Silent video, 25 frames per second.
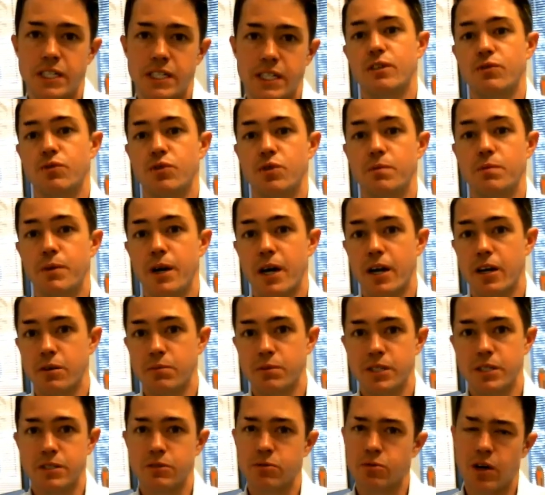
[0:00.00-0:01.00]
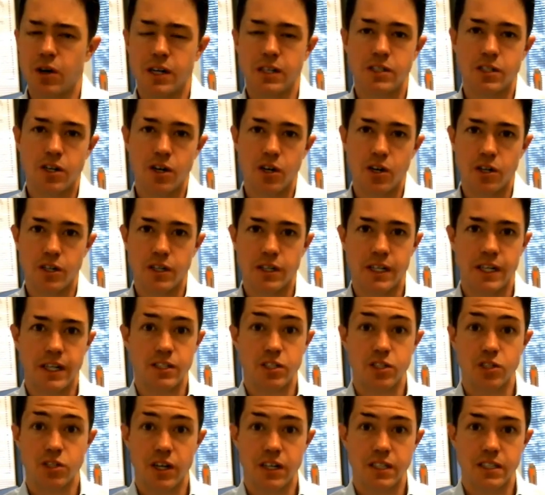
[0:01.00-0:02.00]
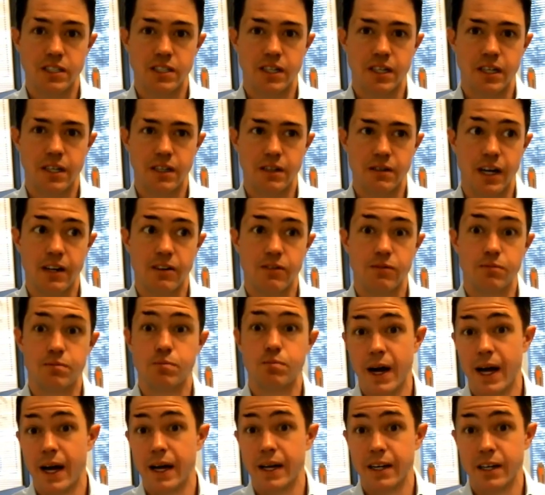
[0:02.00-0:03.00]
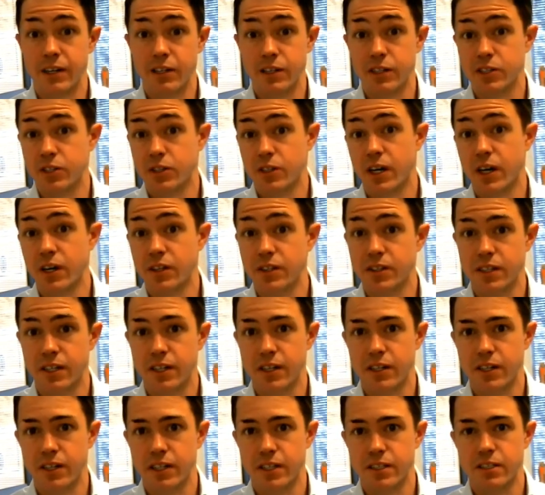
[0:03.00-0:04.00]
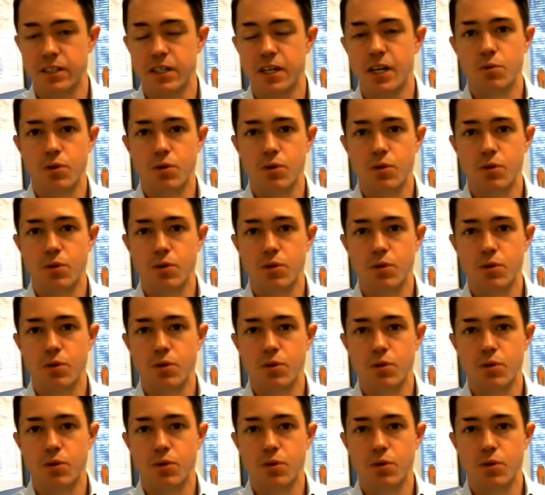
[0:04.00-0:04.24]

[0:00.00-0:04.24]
therefore better, because we're not targeting and stressing kind of bad areas or healthy areas.